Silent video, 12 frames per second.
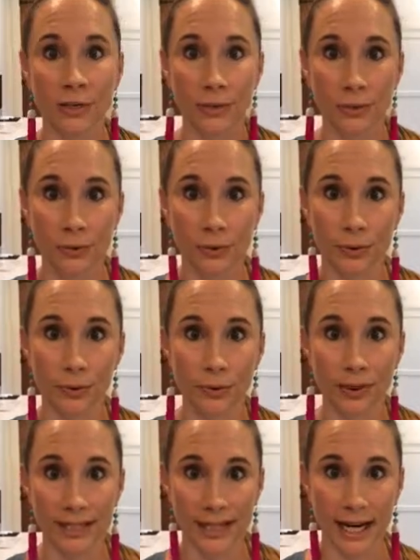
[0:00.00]
through
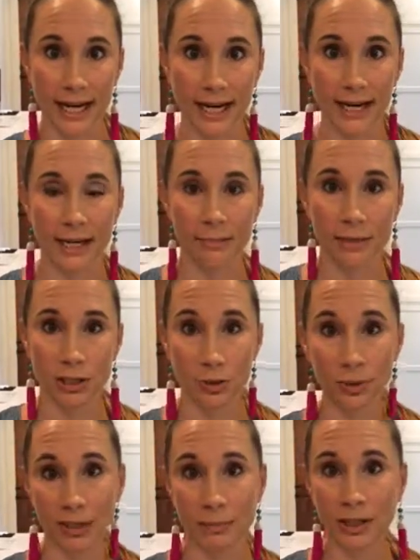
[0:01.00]
the day and
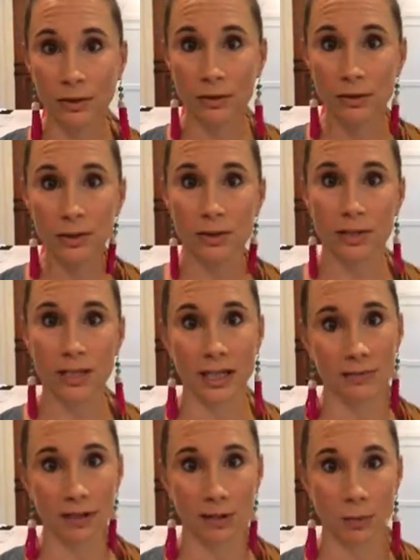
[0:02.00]
between meals to
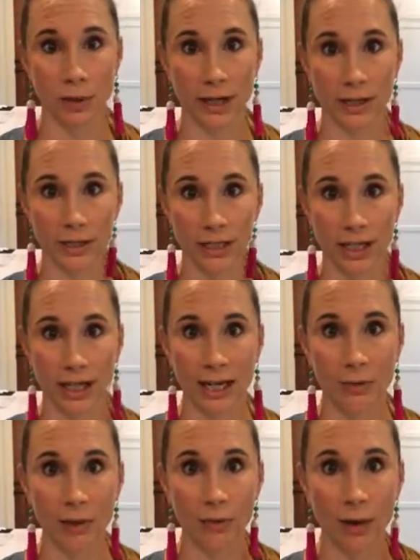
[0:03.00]
give us more energy,
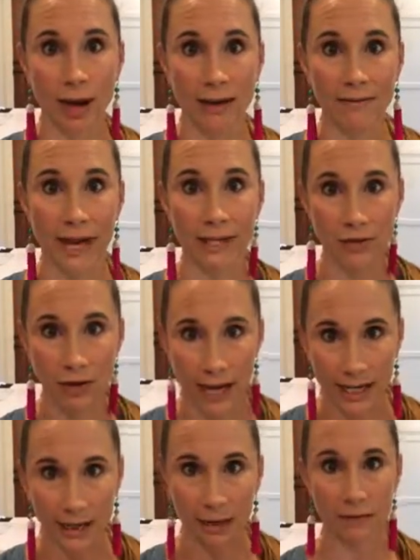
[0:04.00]
and we won't have that
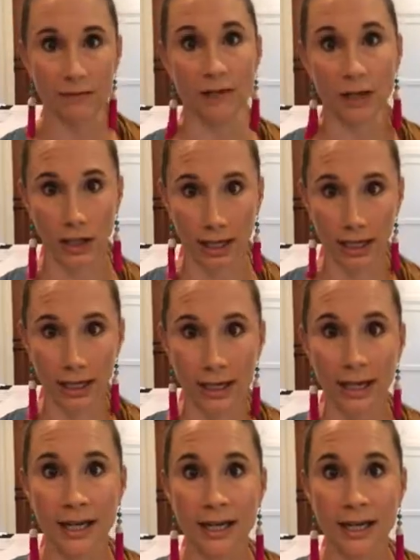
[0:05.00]
dragging feeling.